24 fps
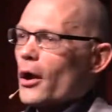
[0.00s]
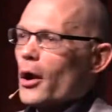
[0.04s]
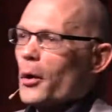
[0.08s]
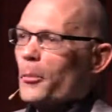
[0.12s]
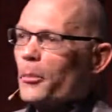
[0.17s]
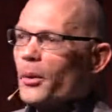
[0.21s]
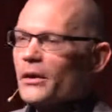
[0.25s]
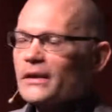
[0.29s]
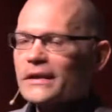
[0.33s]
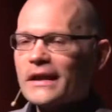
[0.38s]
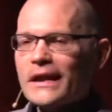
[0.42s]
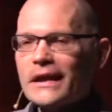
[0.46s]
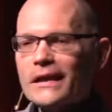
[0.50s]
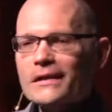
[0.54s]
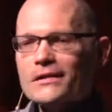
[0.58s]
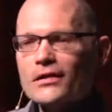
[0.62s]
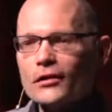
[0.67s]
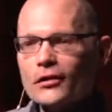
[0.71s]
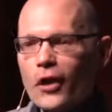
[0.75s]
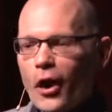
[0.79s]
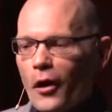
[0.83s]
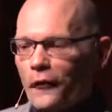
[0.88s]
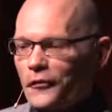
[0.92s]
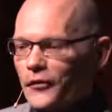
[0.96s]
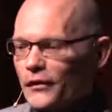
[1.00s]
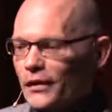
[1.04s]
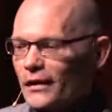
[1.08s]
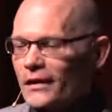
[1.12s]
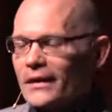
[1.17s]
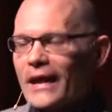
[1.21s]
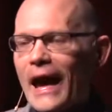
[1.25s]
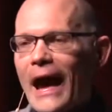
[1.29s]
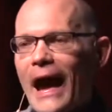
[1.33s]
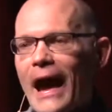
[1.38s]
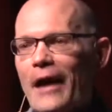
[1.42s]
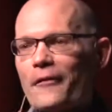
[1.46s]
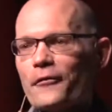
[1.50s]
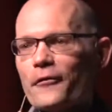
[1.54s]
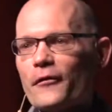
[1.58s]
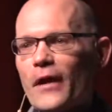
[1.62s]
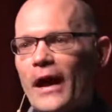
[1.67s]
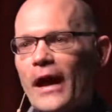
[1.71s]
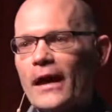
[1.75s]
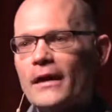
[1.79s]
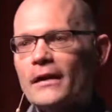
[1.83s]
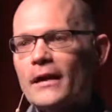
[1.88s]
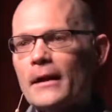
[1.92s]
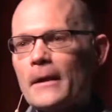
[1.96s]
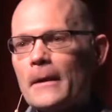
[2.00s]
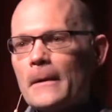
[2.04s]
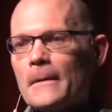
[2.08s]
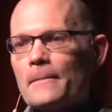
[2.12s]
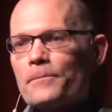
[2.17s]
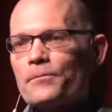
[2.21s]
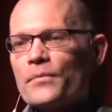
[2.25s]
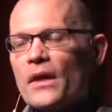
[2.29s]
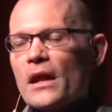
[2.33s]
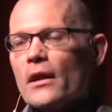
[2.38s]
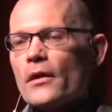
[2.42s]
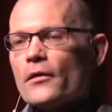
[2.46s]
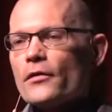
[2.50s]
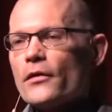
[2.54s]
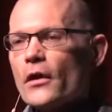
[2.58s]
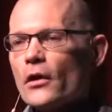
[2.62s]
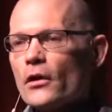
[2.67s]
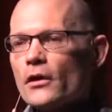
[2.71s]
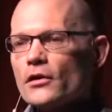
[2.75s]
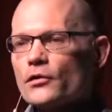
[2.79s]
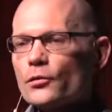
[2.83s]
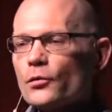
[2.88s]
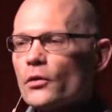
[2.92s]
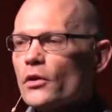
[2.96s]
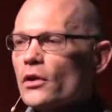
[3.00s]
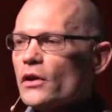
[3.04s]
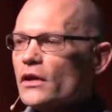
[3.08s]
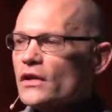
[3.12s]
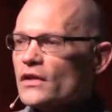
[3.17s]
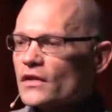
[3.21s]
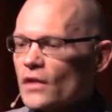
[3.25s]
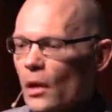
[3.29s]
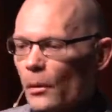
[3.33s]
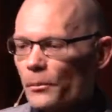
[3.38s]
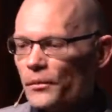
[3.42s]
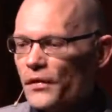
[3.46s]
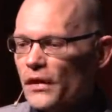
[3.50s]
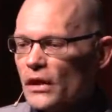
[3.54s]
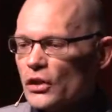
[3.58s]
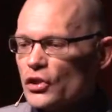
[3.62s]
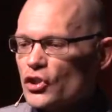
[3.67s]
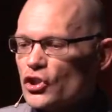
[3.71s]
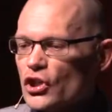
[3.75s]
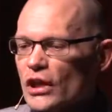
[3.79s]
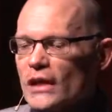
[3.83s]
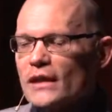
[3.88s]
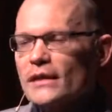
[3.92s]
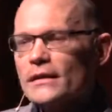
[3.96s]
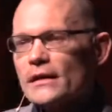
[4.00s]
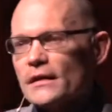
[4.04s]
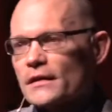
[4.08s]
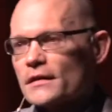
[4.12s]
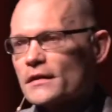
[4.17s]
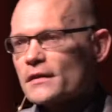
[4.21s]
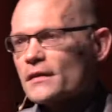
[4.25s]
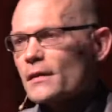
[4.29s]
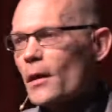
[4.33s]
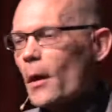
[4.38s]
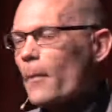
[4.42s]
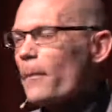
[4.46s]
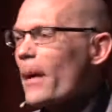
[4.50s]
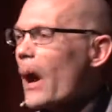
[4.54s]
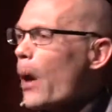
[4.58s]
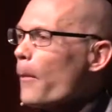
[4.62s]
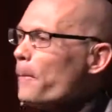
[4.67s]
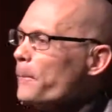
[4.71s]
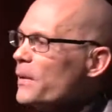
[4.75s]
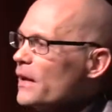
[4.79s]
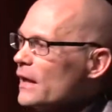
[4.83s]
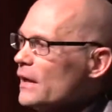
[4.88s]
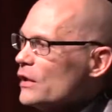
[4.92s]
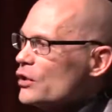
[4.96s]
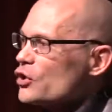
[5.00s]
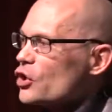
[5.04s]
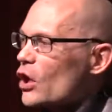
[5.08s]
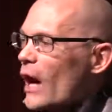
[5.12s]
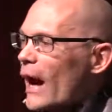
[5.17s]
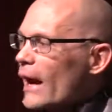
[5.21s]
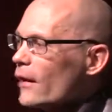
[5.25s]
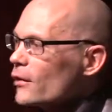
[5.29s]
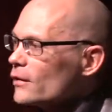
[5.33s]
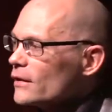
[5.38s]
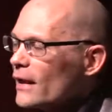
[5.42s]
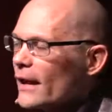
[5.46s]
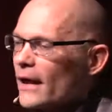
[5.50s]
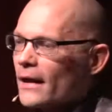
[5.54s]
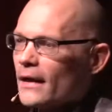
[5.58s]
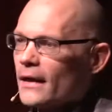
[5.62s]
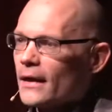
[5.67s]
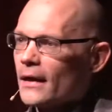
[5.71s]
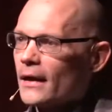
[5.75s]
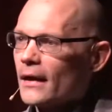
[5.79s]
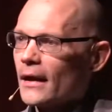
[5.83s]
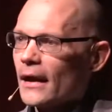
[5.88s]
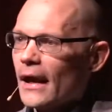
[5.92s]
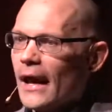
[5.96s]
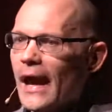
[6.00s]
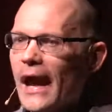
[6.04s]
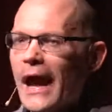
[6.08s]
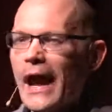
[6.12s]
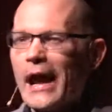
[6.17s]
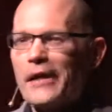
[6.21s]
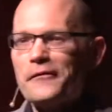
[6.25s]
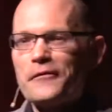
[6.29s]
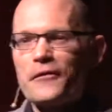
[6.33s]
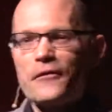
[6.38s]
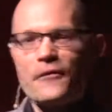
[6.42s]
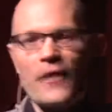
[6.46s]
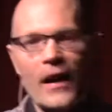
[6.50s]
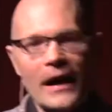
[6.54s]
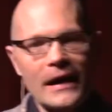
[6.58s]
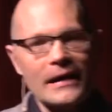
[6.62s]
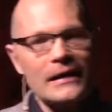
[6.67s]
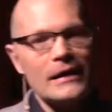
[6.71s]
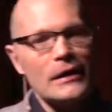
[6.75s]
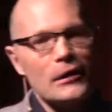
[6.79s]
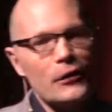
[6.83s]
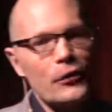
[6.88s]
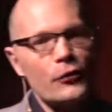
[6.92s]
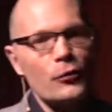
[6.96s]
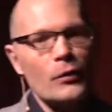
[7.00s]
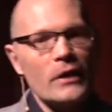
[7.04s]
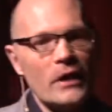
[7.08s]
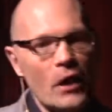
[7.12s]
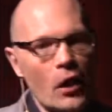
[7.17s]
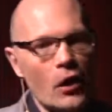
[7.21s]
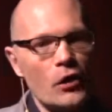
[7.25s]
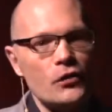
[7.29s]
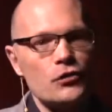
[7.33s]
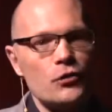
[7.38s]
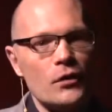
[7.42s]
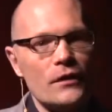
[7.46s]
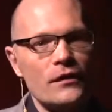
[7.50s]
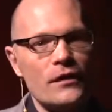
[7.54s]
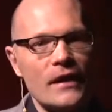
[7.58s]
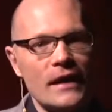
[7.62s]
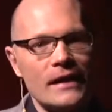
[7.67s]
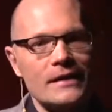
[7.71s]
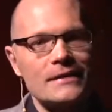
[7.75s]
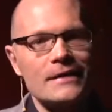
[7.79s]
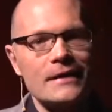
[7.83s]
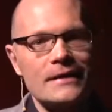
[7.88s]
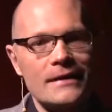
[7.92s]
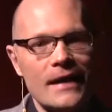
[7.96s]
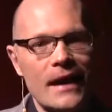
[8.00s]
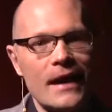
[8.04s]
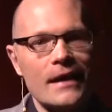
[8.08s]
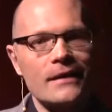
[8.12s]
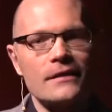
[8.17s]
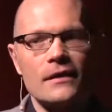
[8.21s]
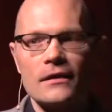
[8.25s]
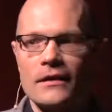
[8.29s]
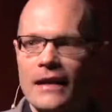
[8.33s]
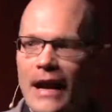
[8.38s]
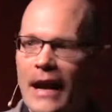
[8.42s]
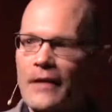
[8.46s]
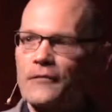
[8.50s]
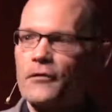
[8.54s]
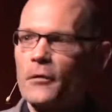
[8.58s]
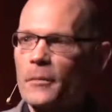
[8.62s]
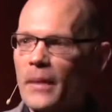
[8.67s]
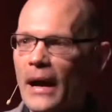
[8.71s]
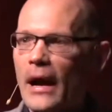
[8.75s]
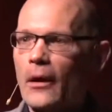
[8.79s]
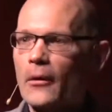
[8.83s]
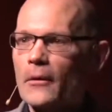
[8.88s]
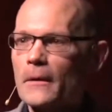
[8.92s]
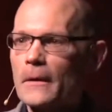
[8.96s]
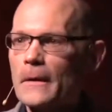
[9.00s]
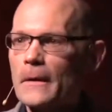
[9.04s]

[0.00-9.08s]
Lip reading: But kids love to laugh, and there is really something genius about being childlike and finding 300 things a day to laugh about.